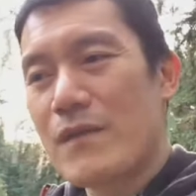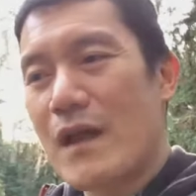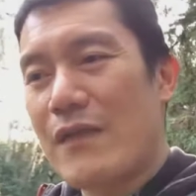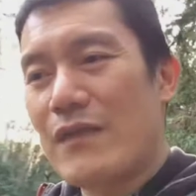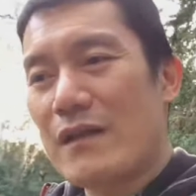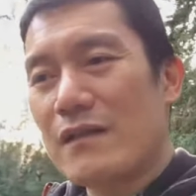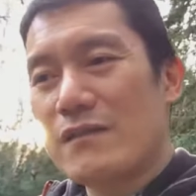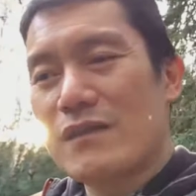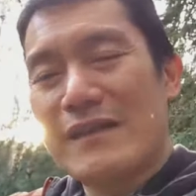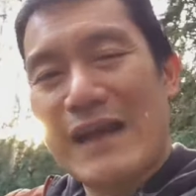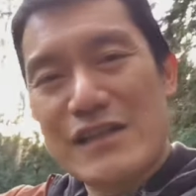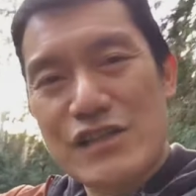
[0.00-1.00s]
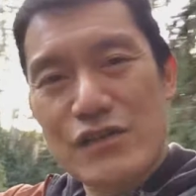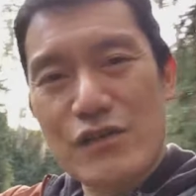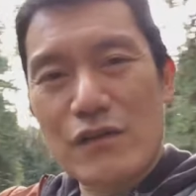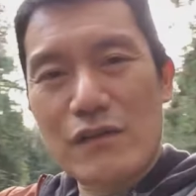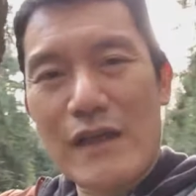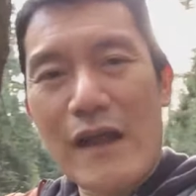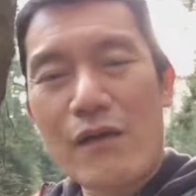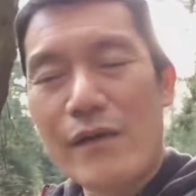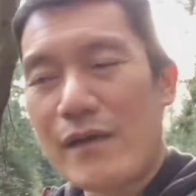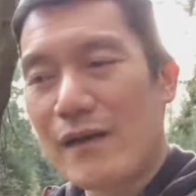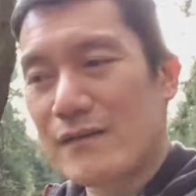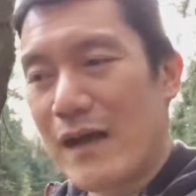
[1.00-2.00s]
And then the next third,
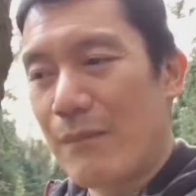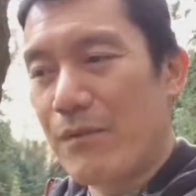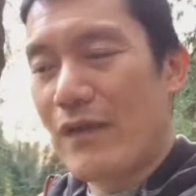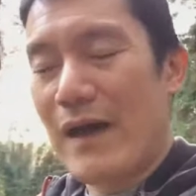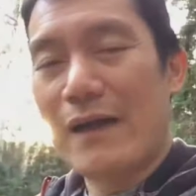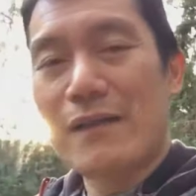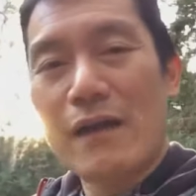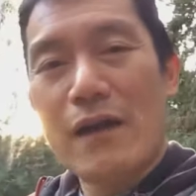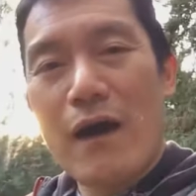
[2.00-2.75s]
layering on top of that,